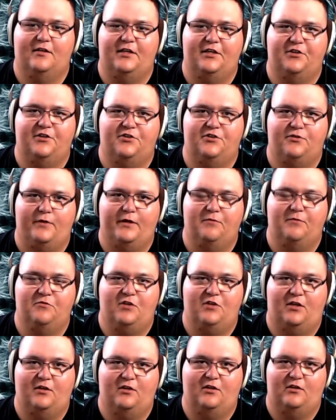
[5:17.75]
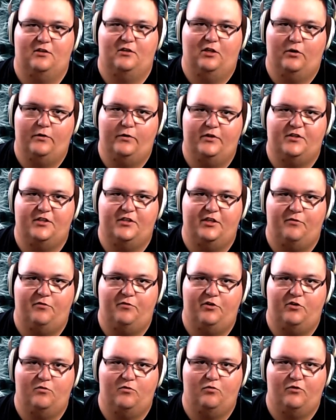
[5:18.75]
he streams on the lowest
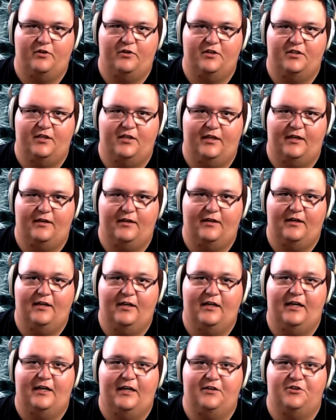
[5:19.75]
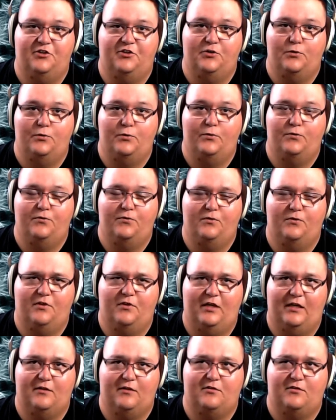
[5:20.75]
CPU preset at
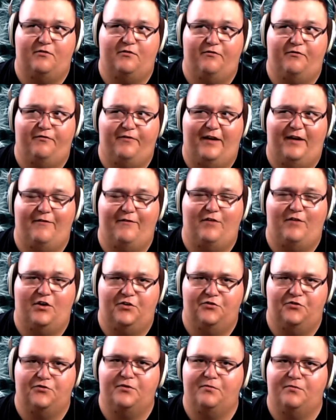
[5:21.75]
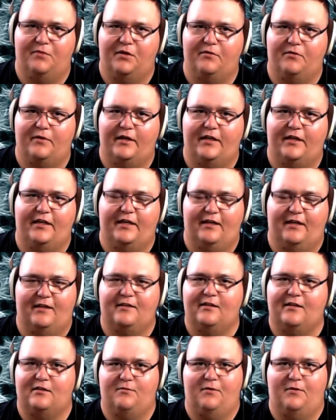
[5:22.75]
2,500 bit rate. Yeah,
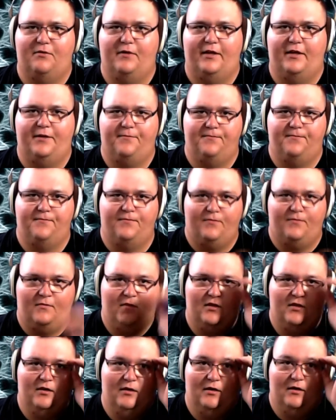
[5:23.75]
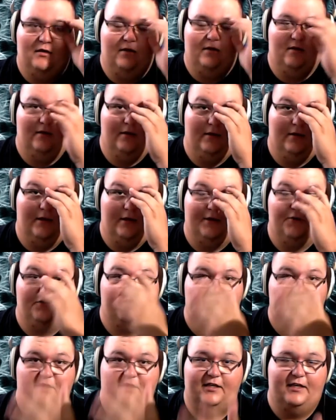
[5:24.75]
that sounds about right. And you
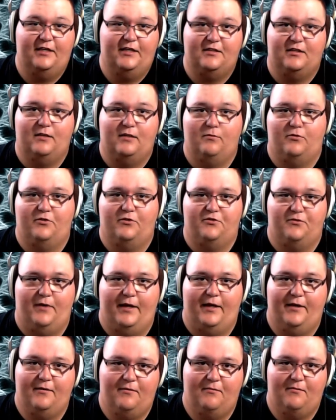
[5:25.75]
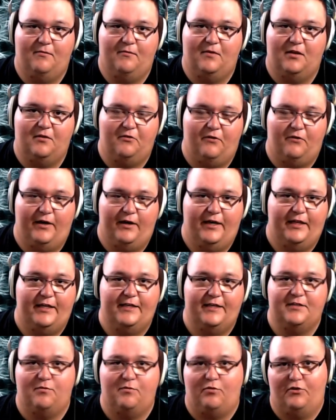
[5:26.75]
see his numbers, right? Granted,
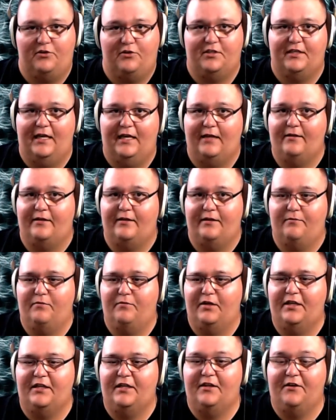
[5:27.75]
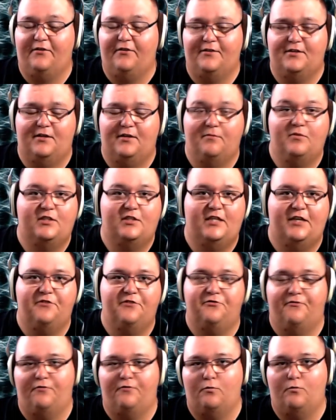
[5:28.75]
he is a personality, but there is a
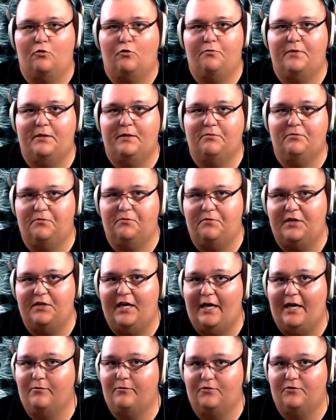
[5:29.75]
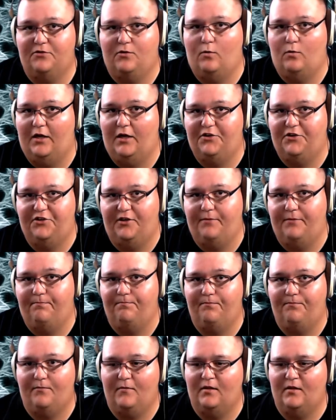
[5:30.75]
potential for more people to be able to watch
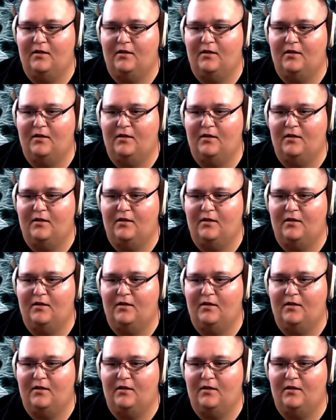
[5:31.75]
him.